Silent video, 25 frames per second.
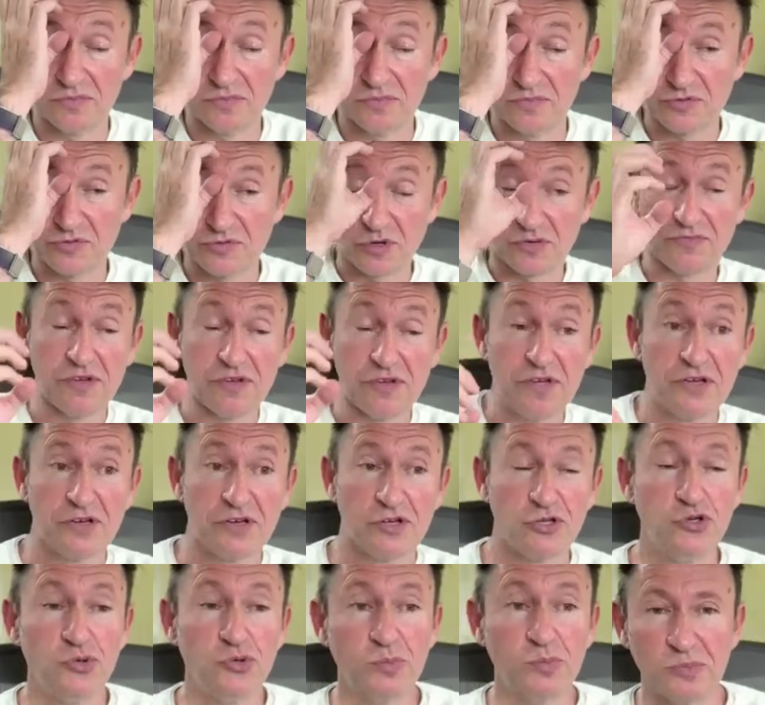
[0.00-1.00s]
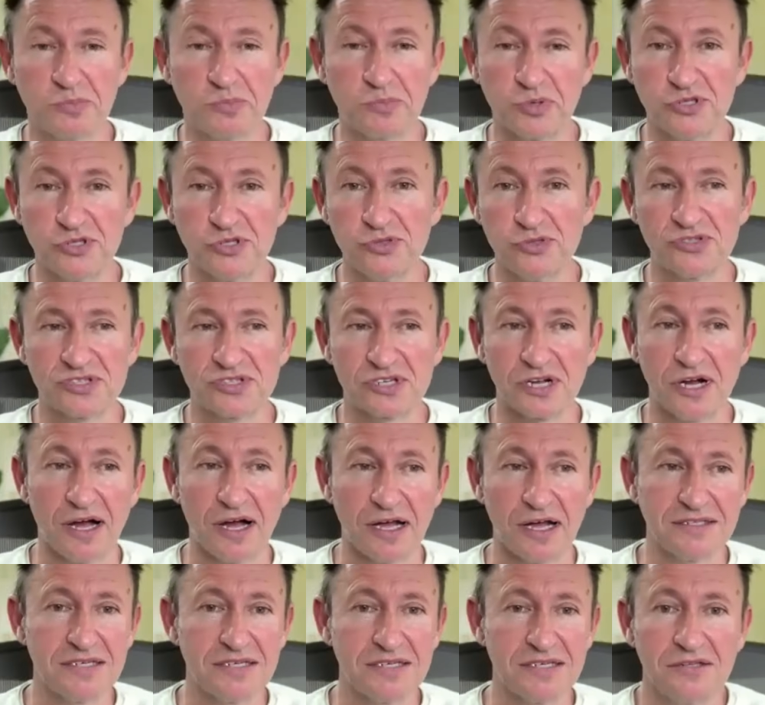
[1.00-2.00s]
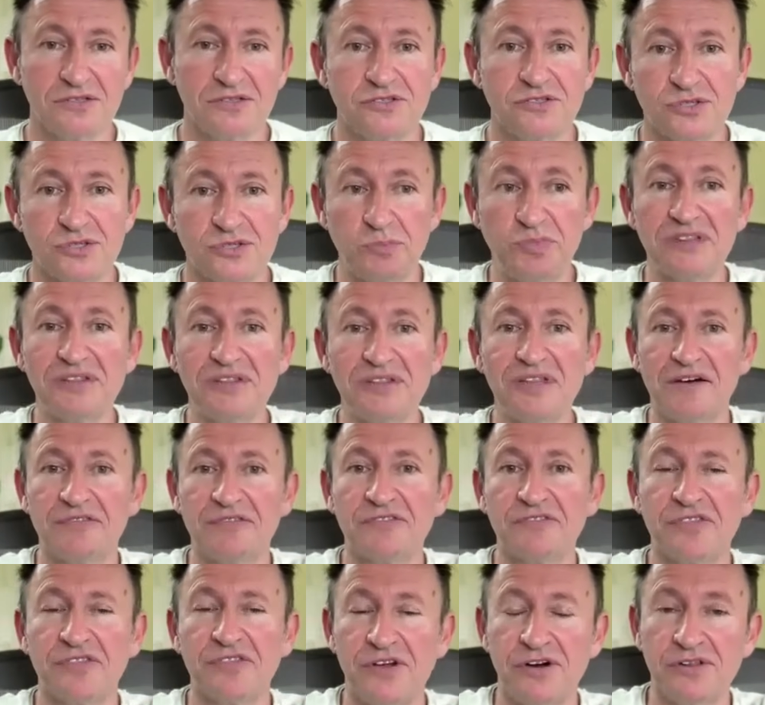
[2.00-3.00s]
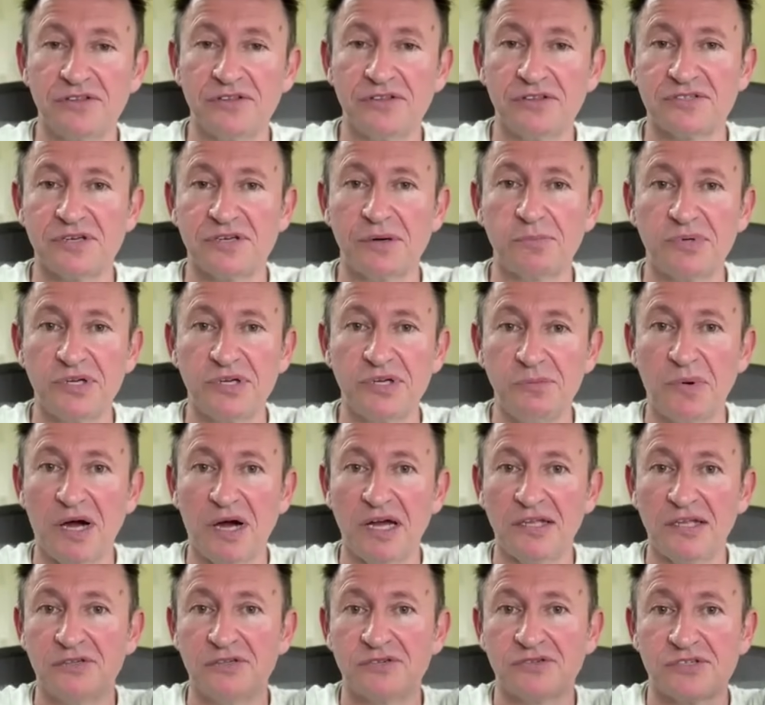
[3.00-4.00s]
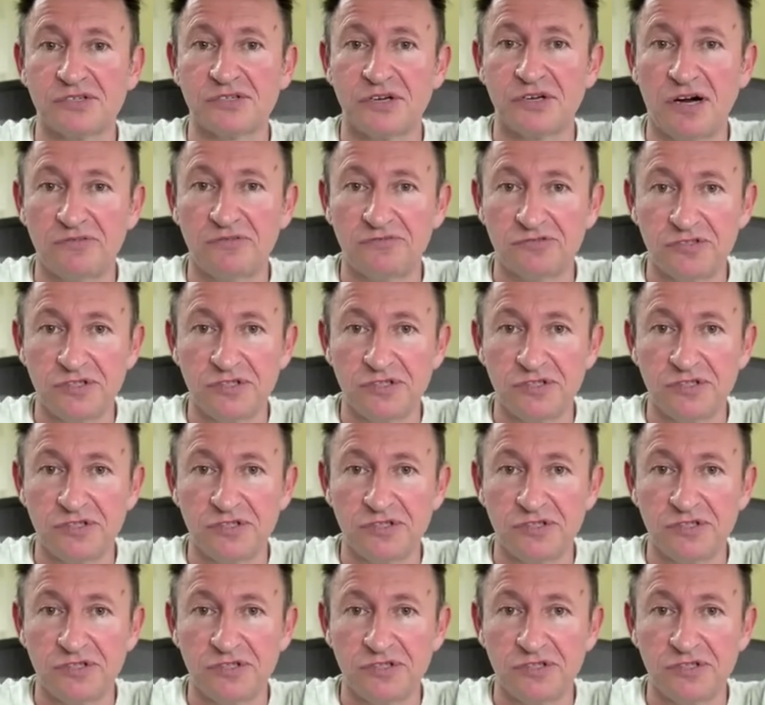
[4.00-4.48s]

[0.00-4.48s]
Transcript: sort of human produced content to be left there that somebody might discover